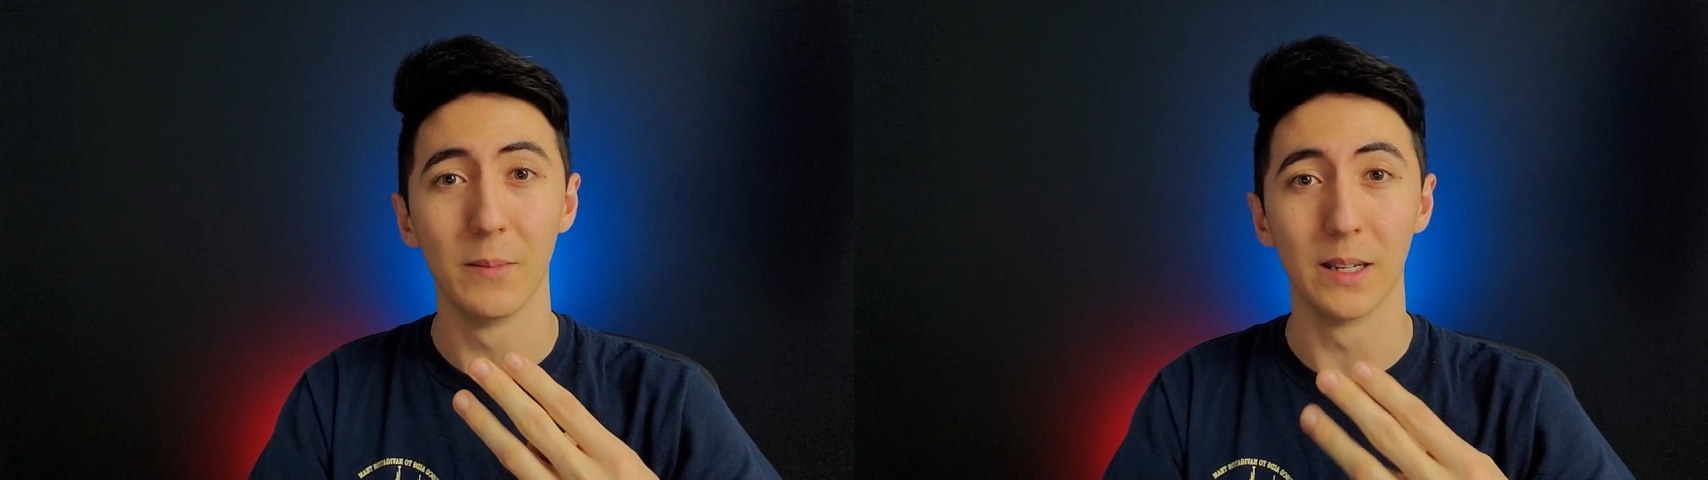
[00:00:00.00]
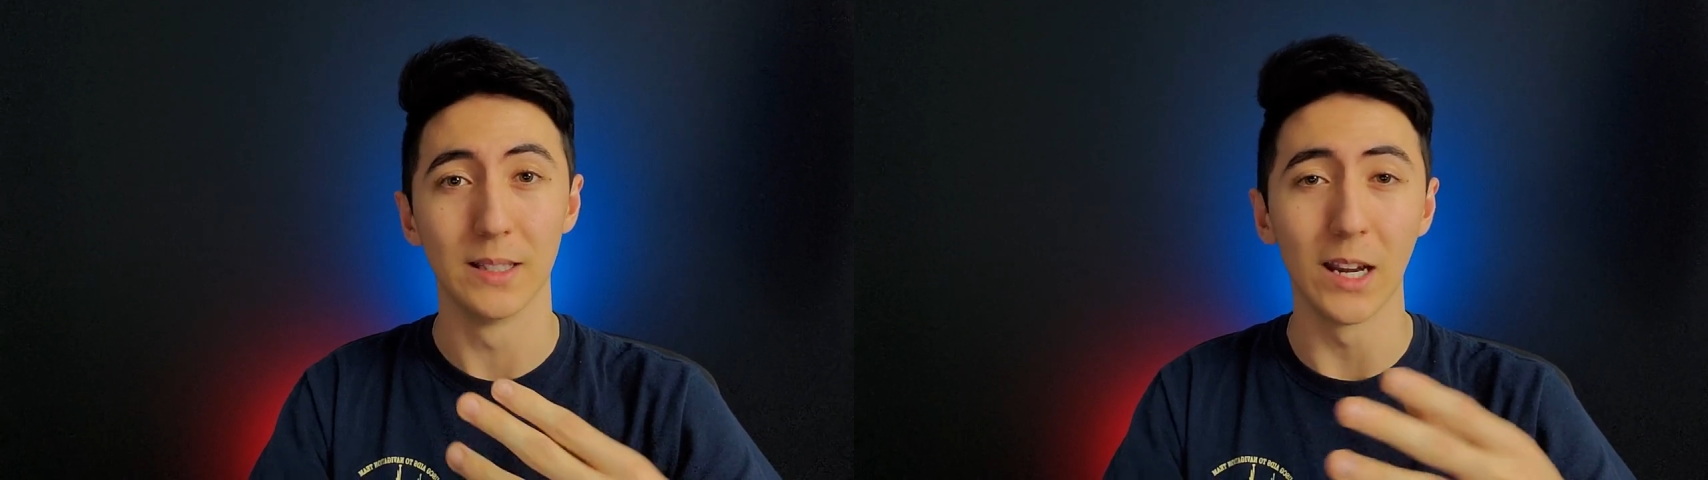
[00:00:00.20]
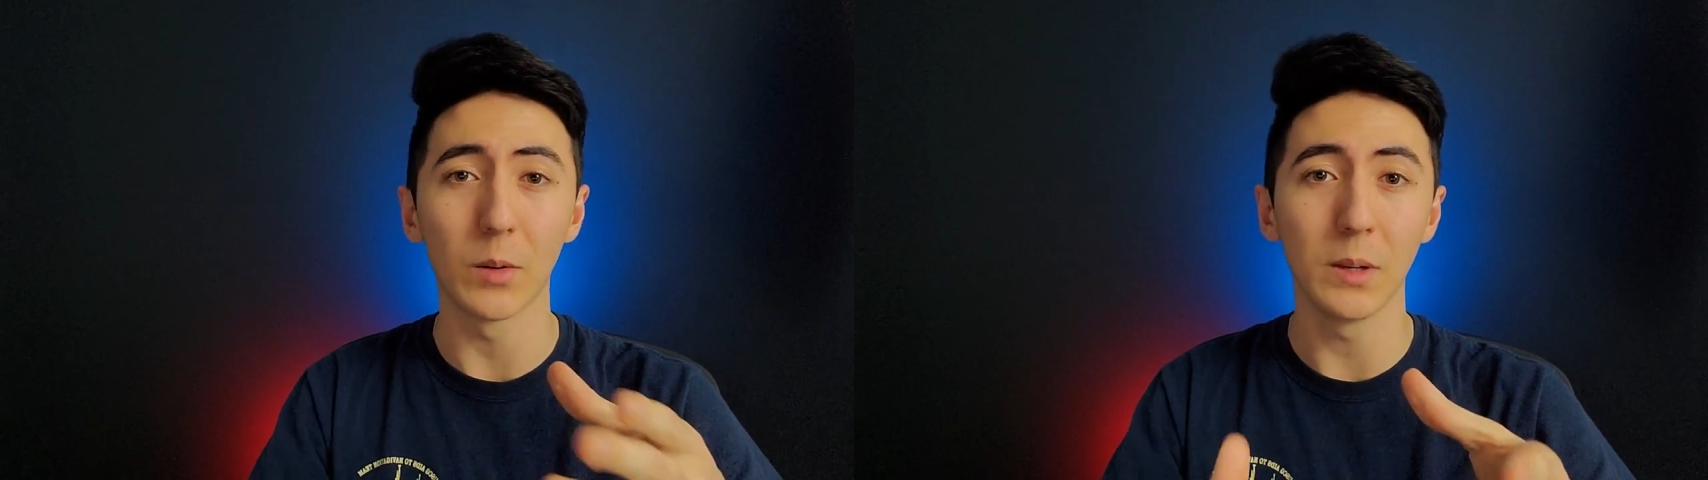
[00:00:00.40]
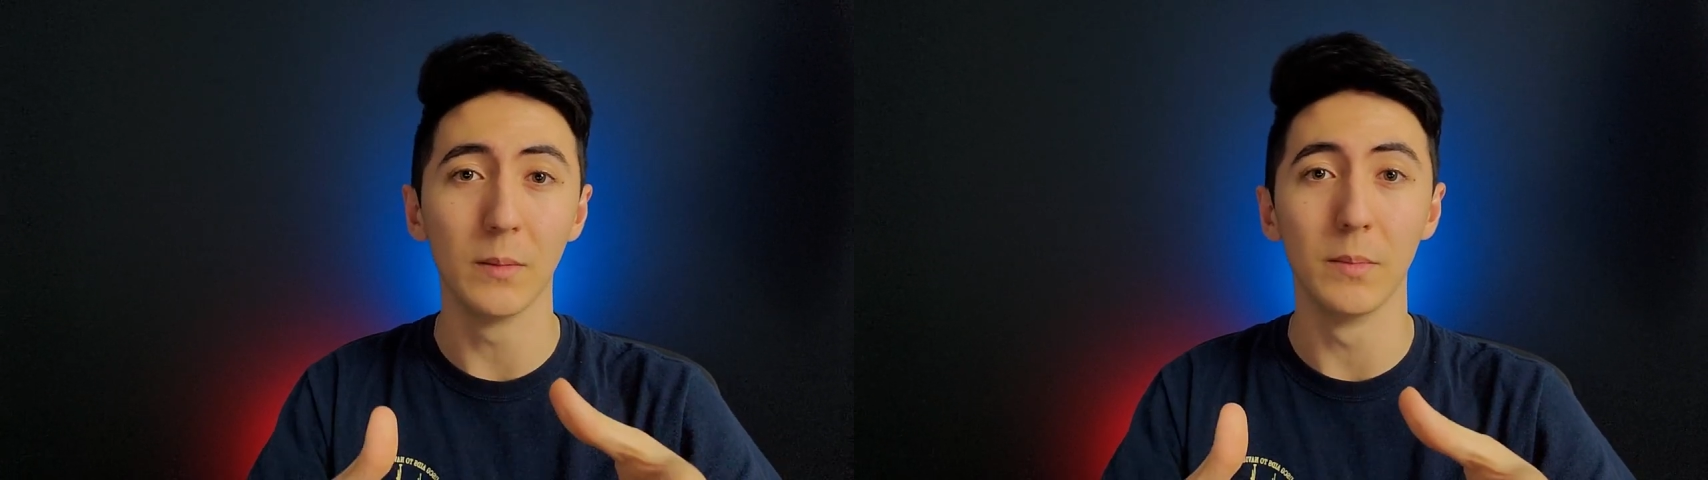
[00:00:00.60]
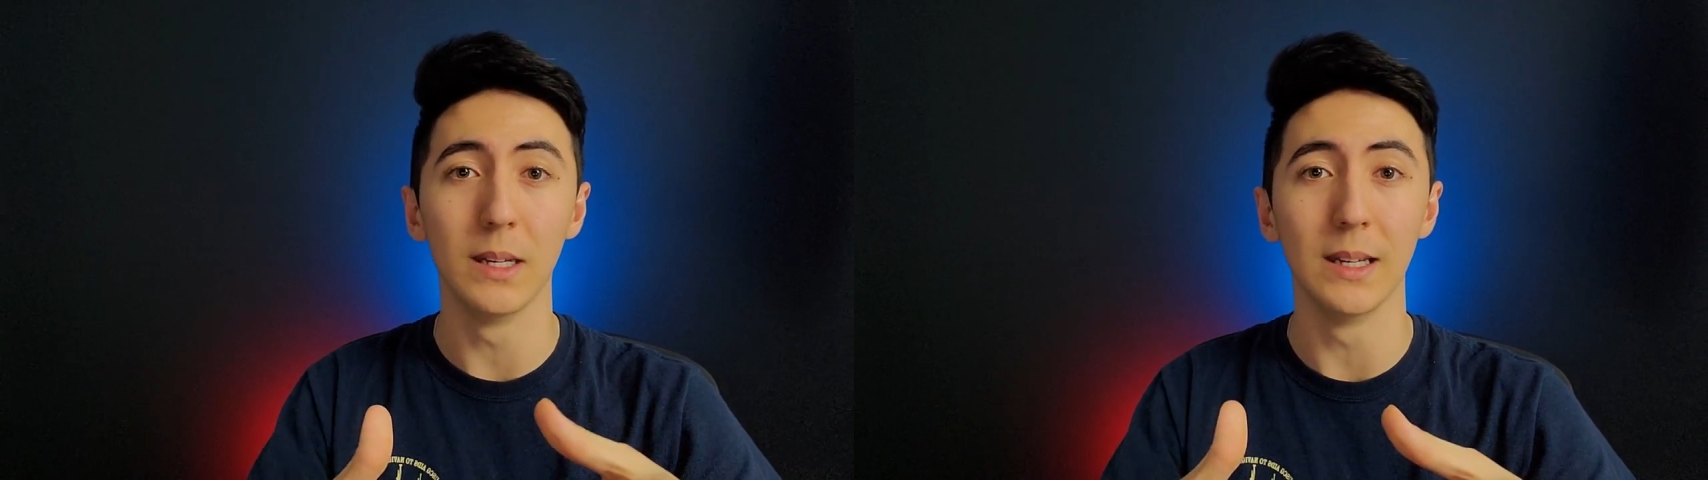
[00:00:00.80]
because
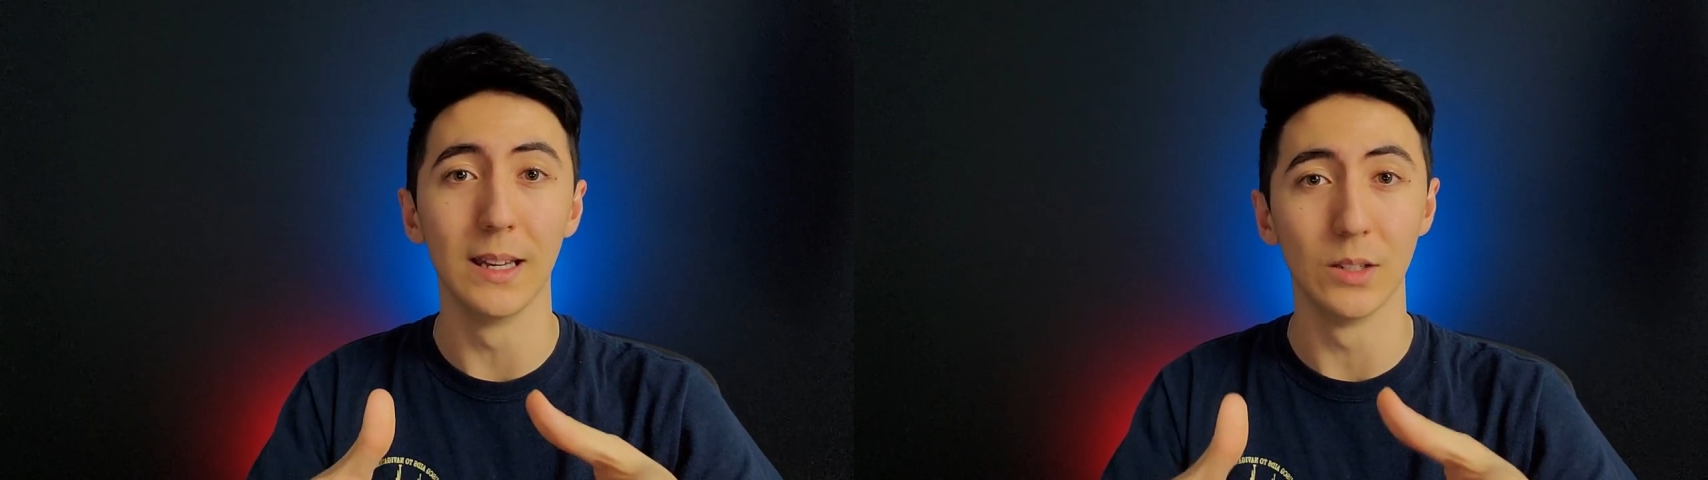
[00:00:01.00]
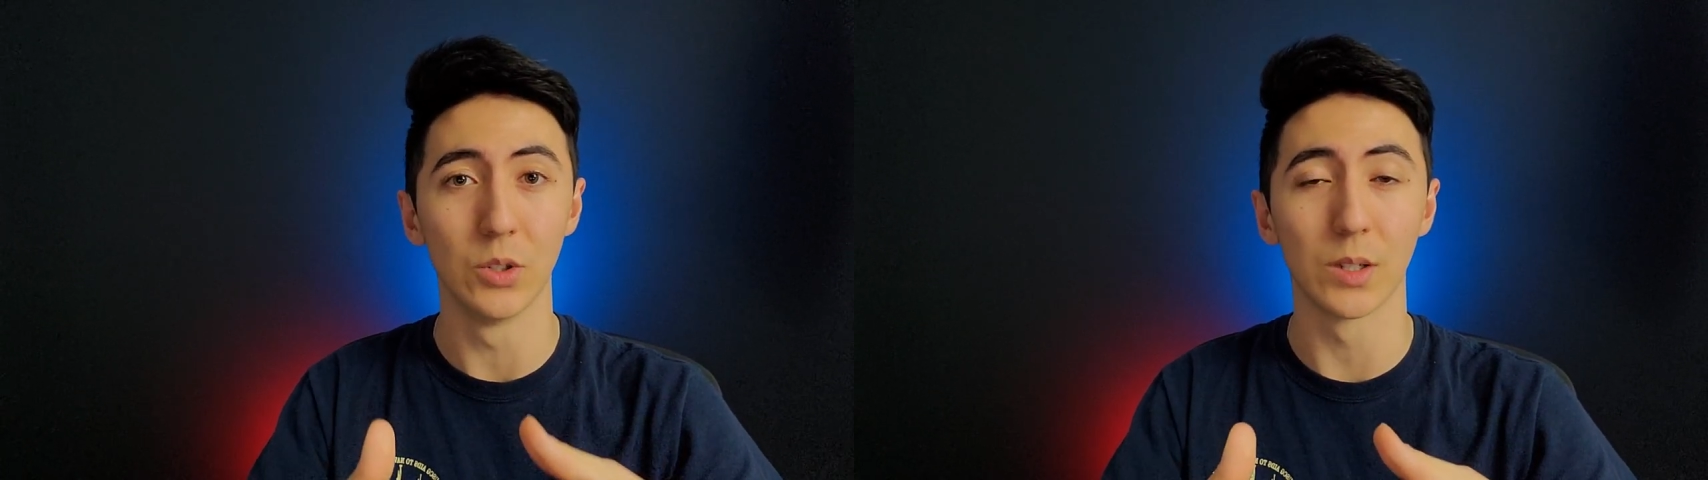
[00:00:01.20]
Airbnb is